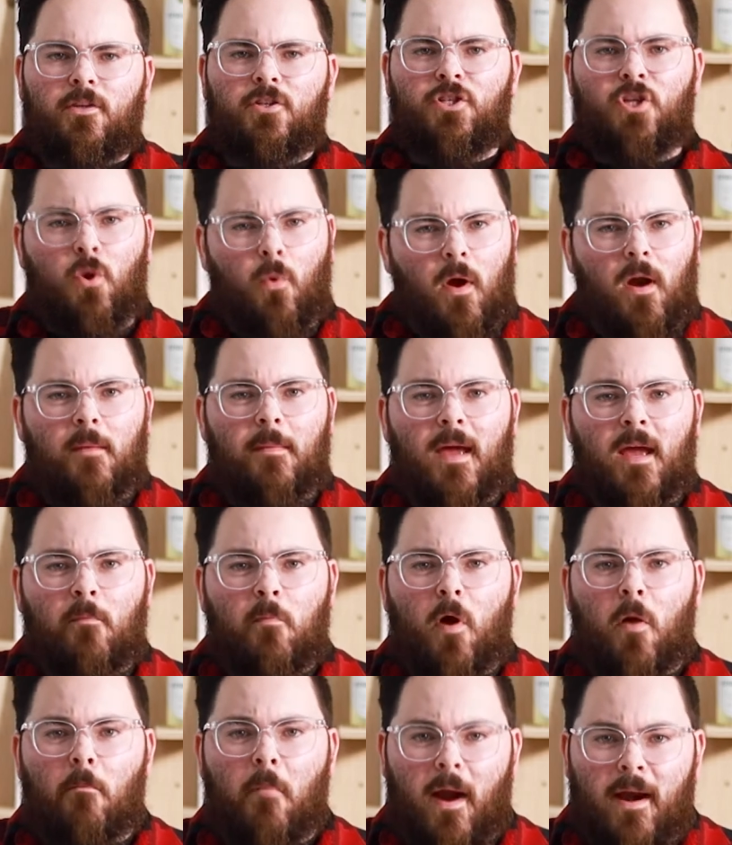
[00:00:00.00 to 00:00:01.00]
Do you want to make
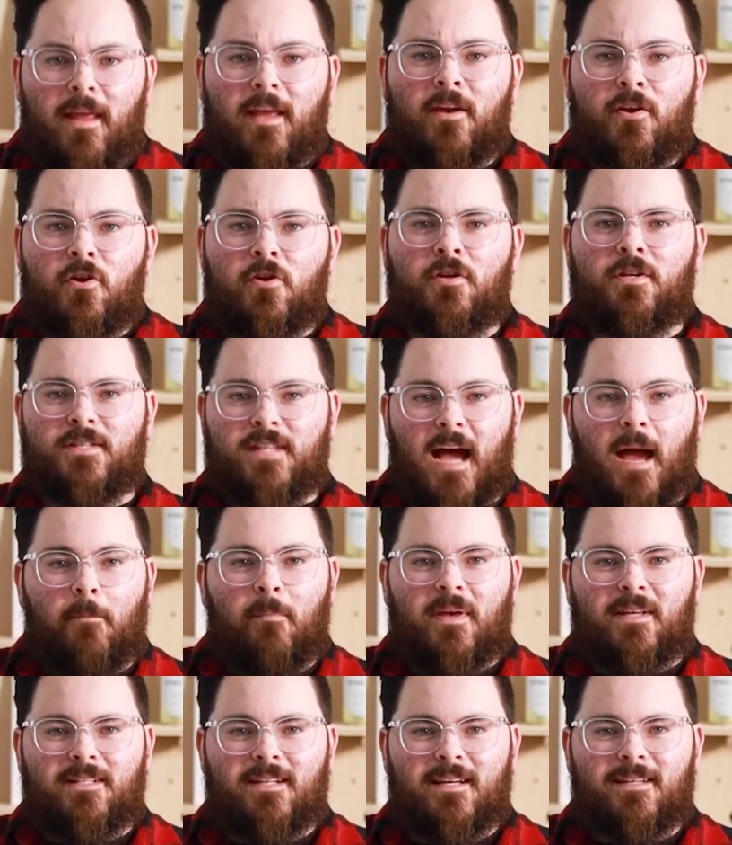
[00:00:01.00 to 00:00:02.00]
more money in your design
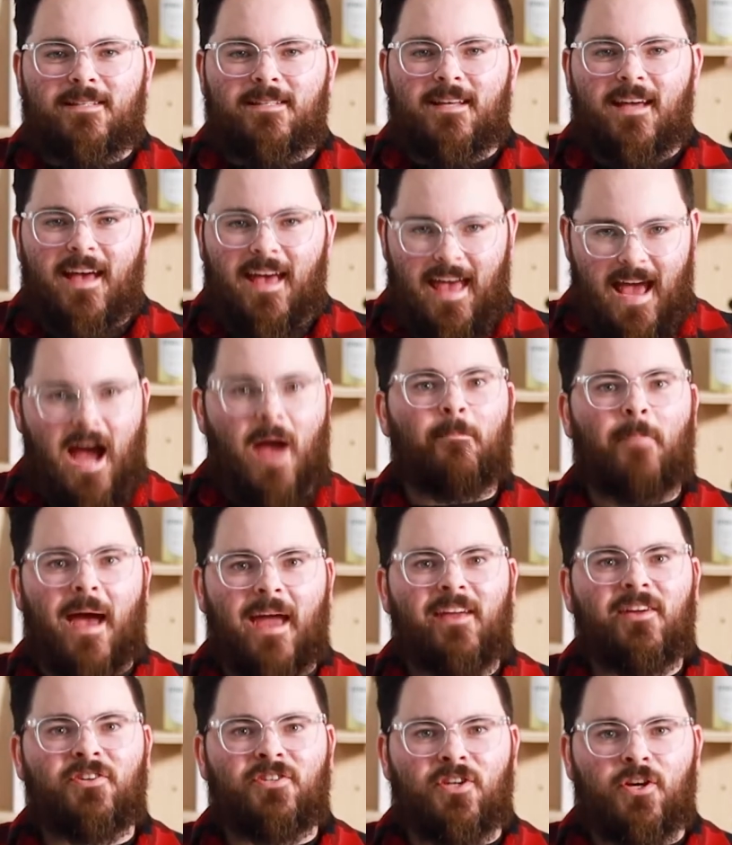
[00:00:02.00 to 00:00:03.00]
business? Yeah! I
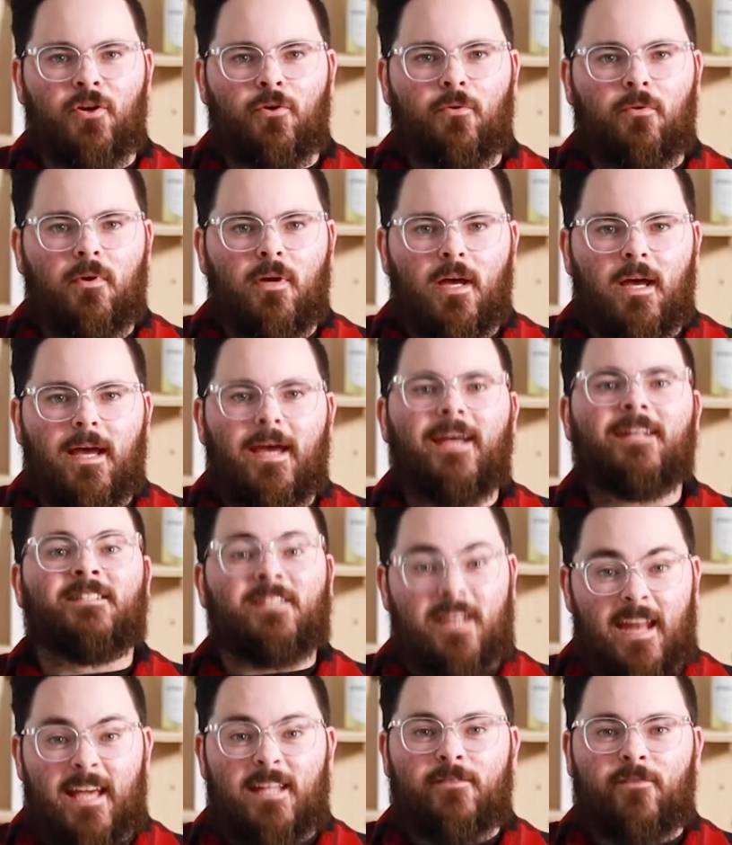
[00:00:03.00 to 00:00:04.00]
bet you do. In
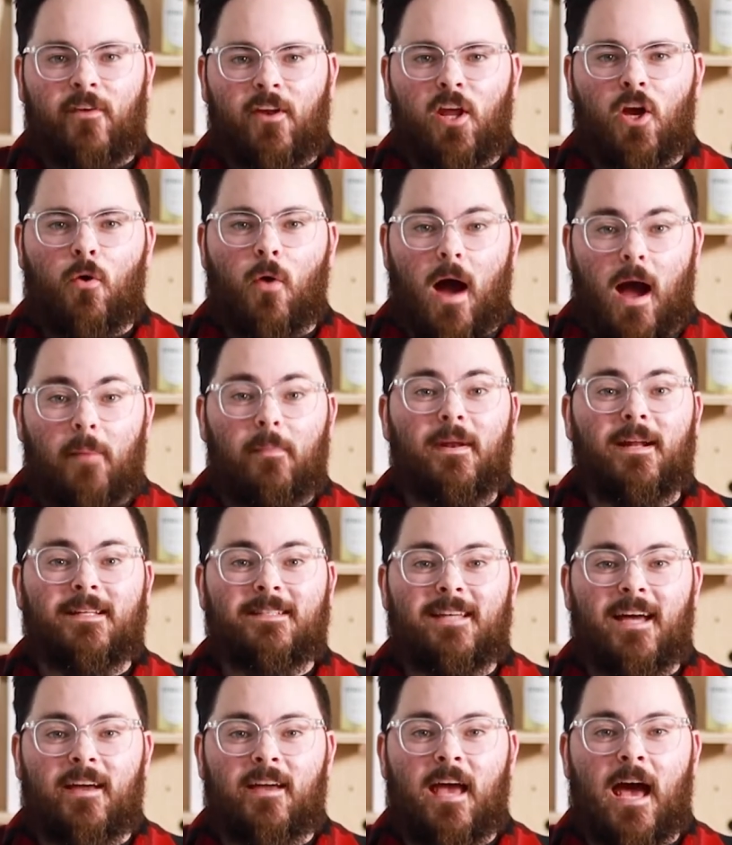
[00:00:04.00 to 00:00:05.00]
today's video, I'm going to
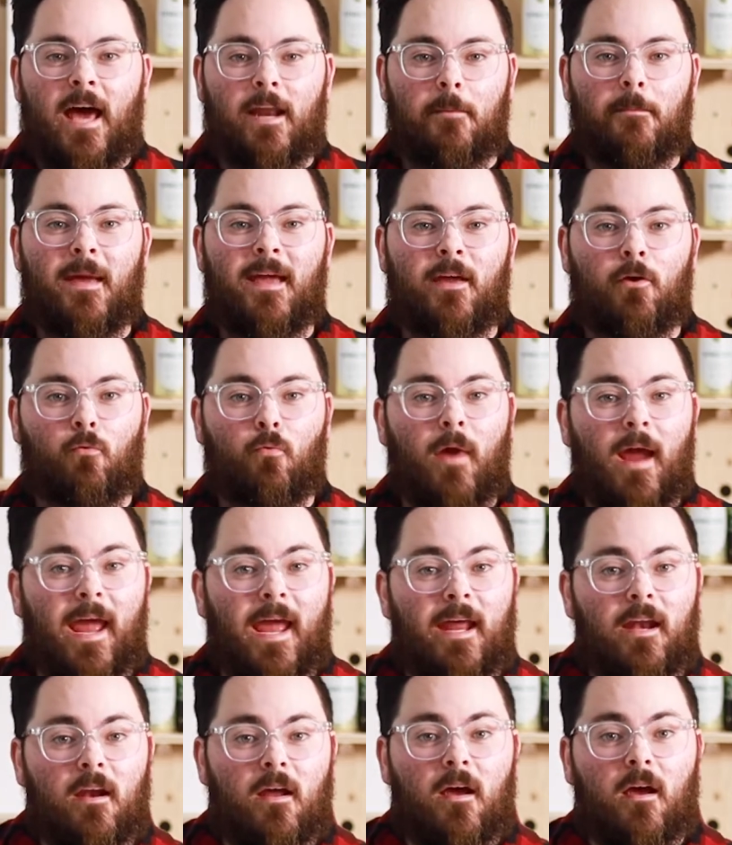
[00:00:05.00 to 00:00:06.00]
tell you how to make it
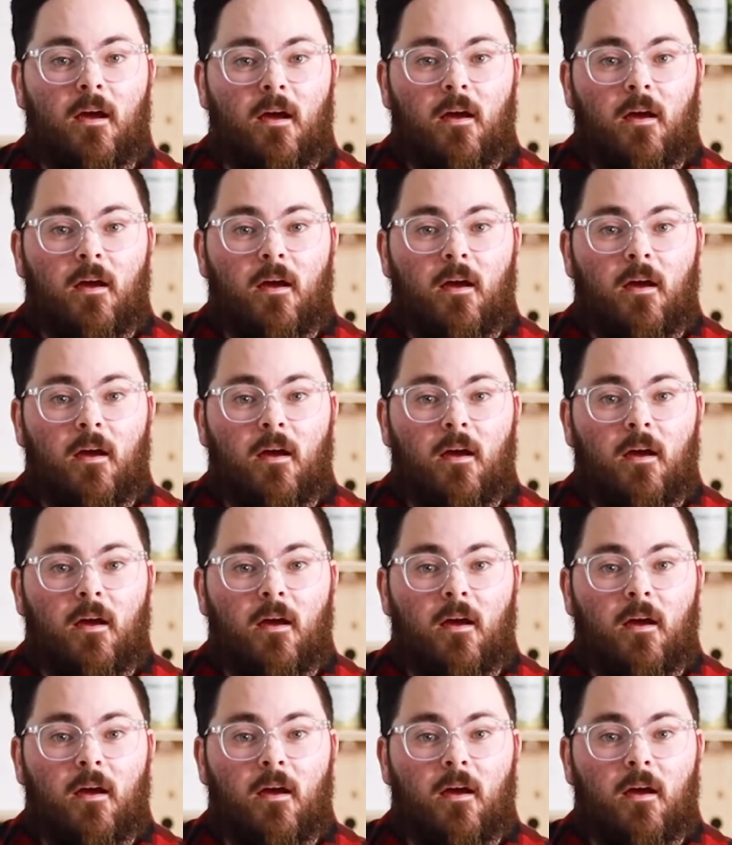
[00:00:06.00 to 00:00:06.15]
rain